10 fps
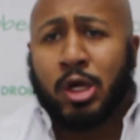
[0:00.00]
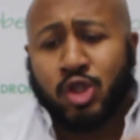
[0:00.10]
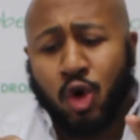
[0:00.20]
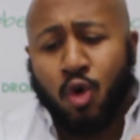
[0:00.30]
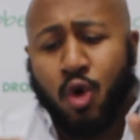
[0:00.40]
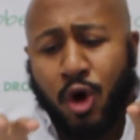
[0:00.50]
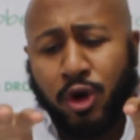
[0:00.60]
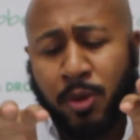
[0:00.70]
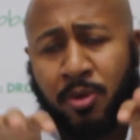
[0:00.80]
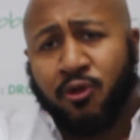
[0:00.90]
So
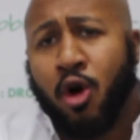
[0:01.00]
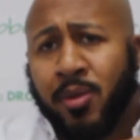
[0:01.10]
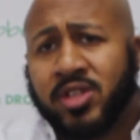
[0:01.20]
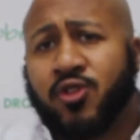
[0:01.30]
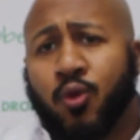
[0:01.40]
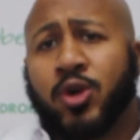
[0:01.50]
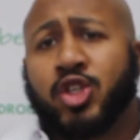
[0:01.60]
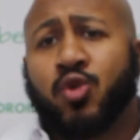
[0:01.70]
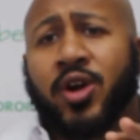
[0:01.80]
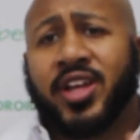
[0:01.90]
the performance for
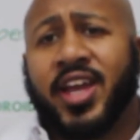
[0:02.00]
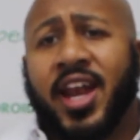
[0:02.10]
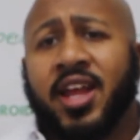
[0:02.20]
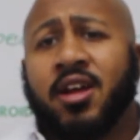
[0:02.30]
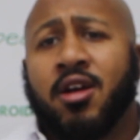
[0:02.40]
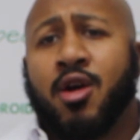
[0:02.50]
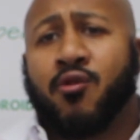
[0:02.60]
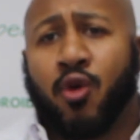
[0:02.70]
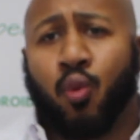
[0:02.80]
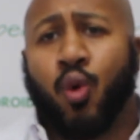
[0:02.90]
what you are getting,
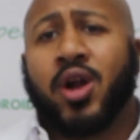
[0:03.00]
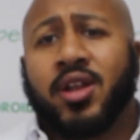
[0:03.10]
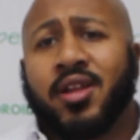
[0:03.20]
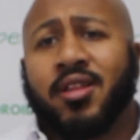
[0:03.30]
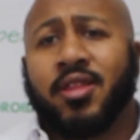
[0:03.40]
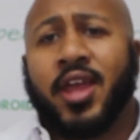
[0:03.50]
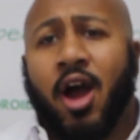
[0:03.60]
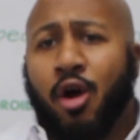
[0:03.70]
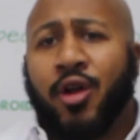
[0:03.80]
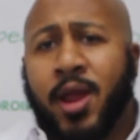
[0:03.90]
for what
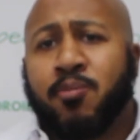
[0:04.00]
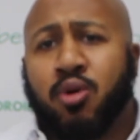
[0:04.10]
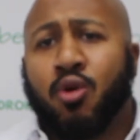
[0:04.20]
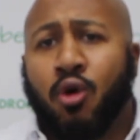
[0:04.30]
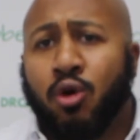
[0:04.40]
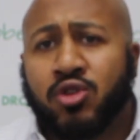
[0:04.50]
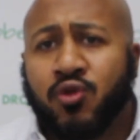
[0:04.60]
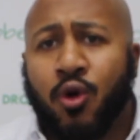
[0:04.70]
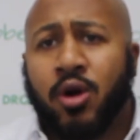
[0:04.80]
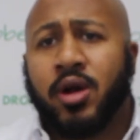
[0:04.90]
the Honor 8 Pro goes
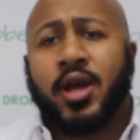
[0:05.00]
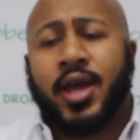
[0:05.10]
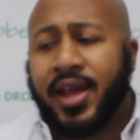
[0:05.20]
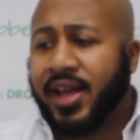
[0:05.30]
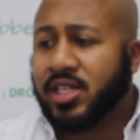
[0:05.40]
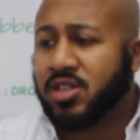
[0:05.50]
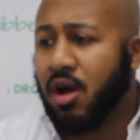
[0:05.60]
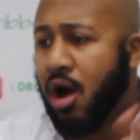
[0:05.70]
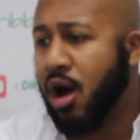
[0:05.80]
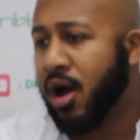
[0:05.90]
for, is
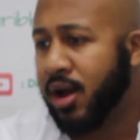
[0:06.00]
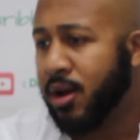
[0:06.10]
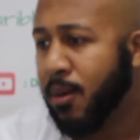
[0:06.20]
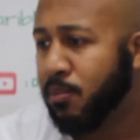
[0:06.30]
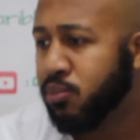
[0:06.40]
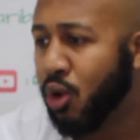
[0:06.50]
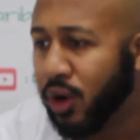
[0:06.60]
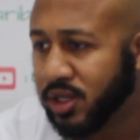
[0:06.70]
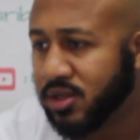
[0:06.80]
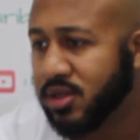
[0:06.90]
on
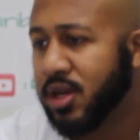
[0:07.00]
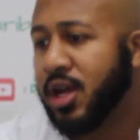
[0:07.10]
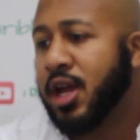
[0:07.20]
point.